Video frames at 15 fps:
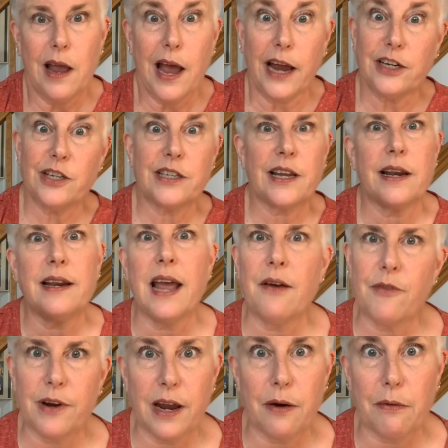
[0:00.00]
I just can never
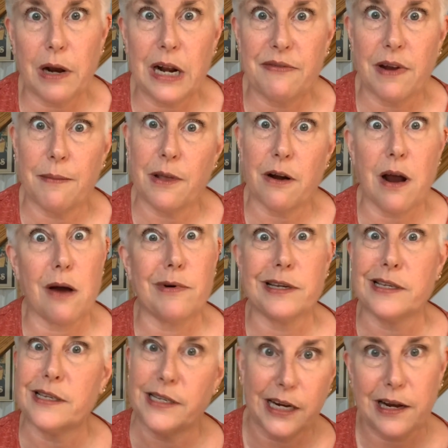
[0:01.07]
get rid of them. They're always
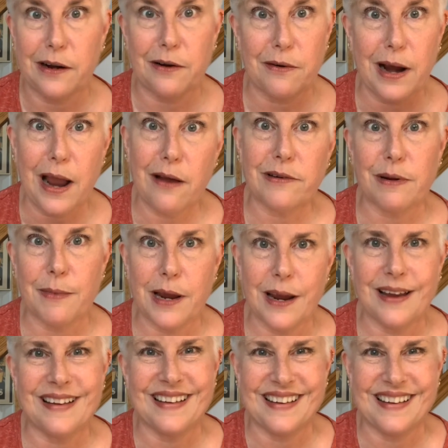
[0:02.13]
sticking around to me.